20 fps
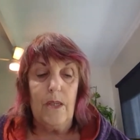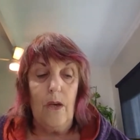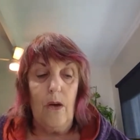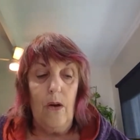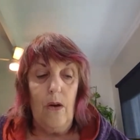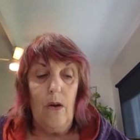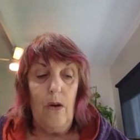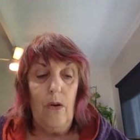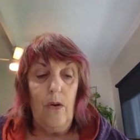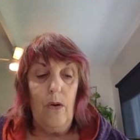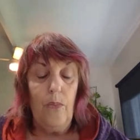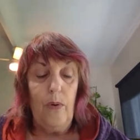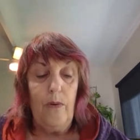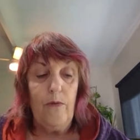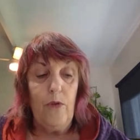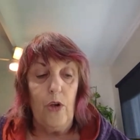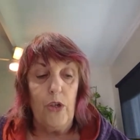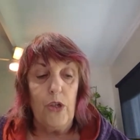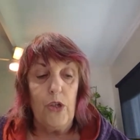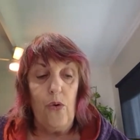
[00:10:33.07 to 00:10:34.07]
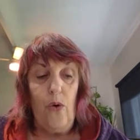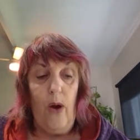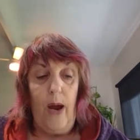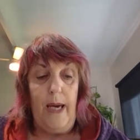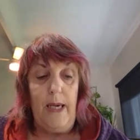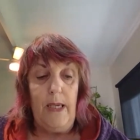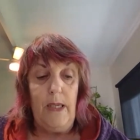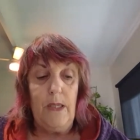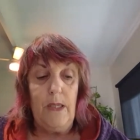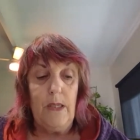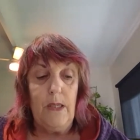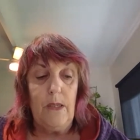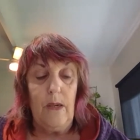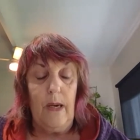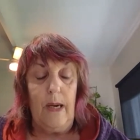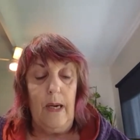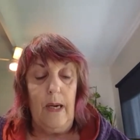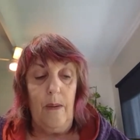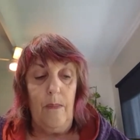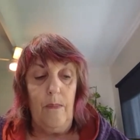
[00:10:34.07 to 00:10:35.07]
So we've got trained
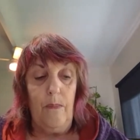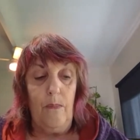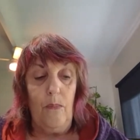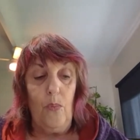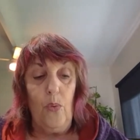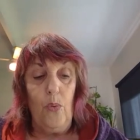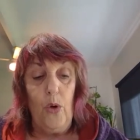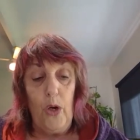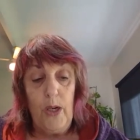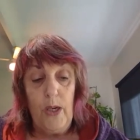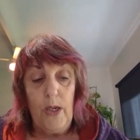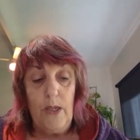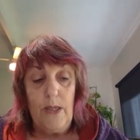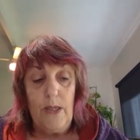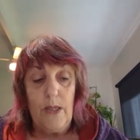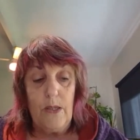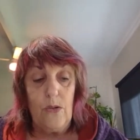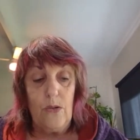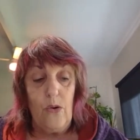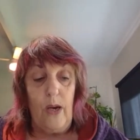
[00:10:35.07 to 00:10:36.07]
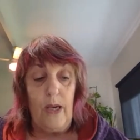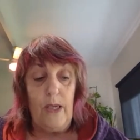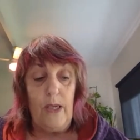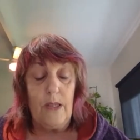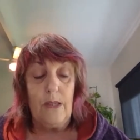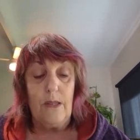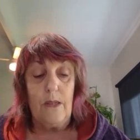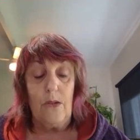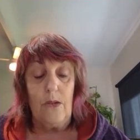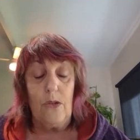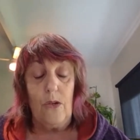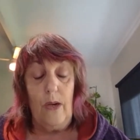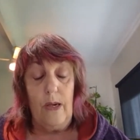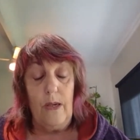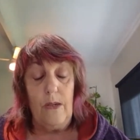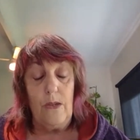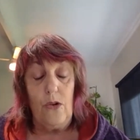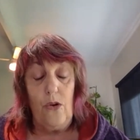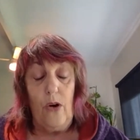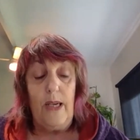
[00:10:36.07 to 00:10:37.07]
workers,
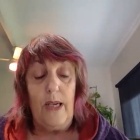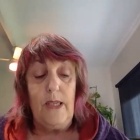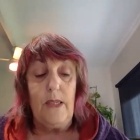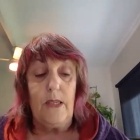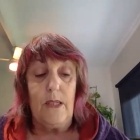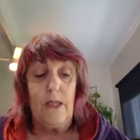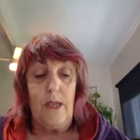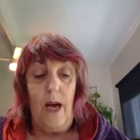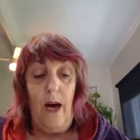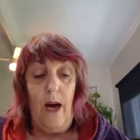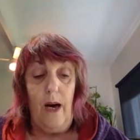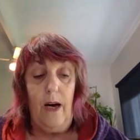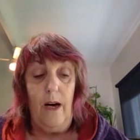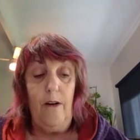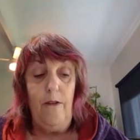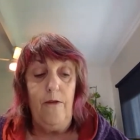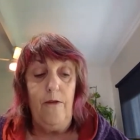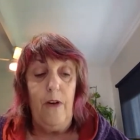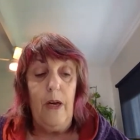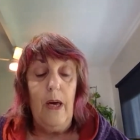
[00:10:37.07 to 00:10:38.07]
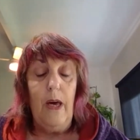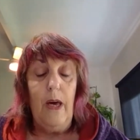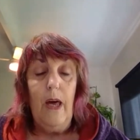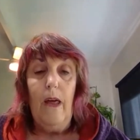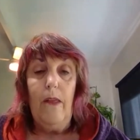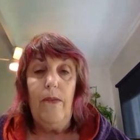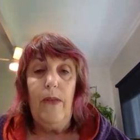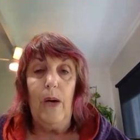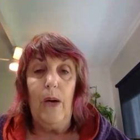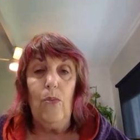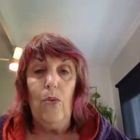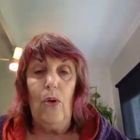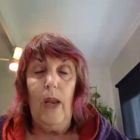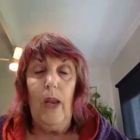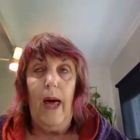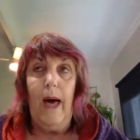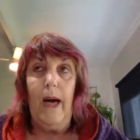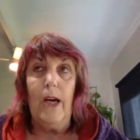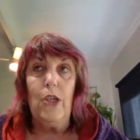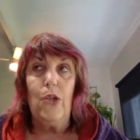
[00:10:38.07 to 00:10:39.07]
trained staff that
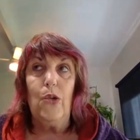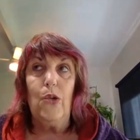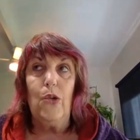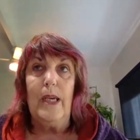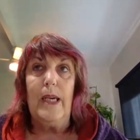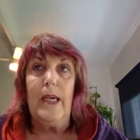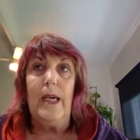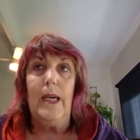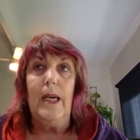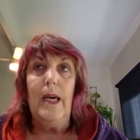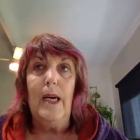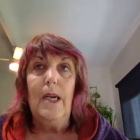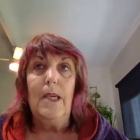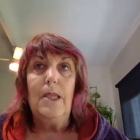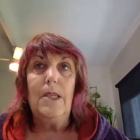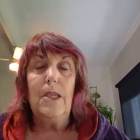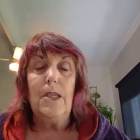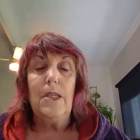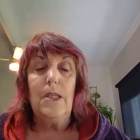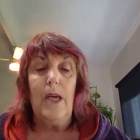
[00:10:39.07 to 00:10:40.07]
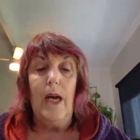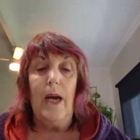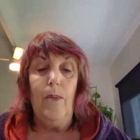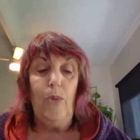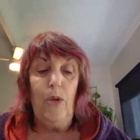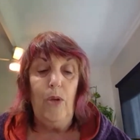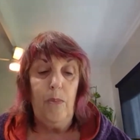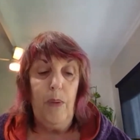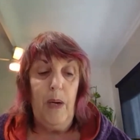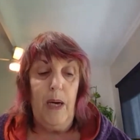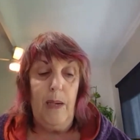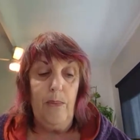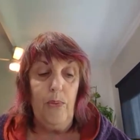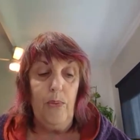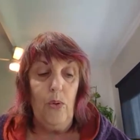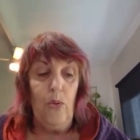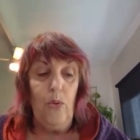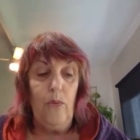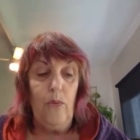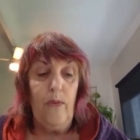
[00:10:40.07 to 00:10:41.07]
will actually sit down with
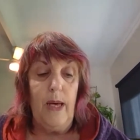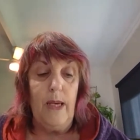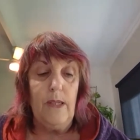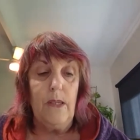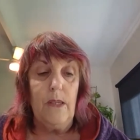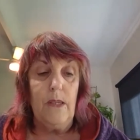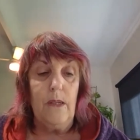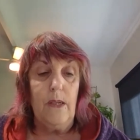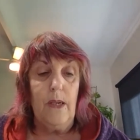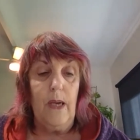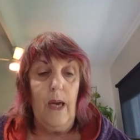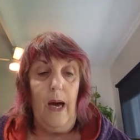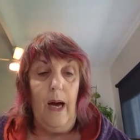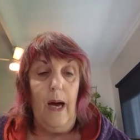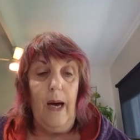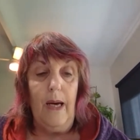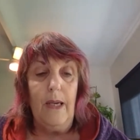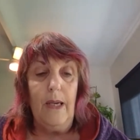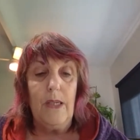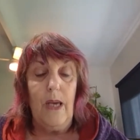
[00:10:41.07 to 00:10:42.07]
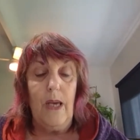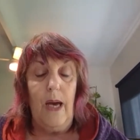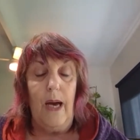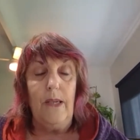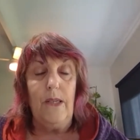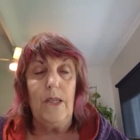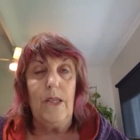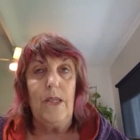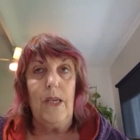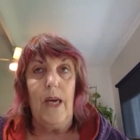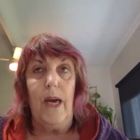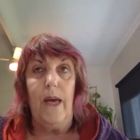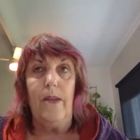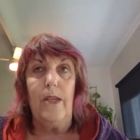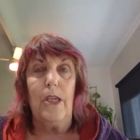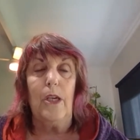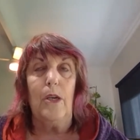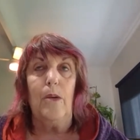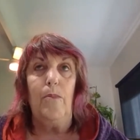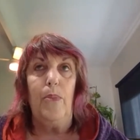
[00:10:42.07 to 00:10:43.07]
people that can't understand
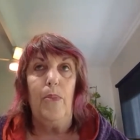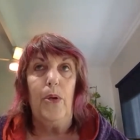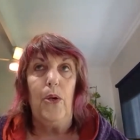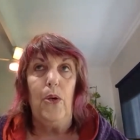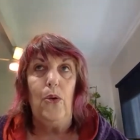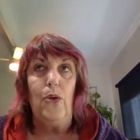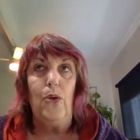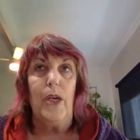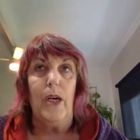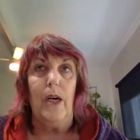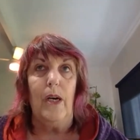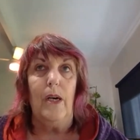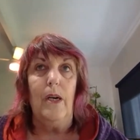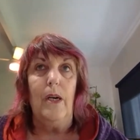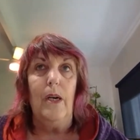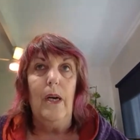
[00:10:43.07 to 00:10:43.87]
the computer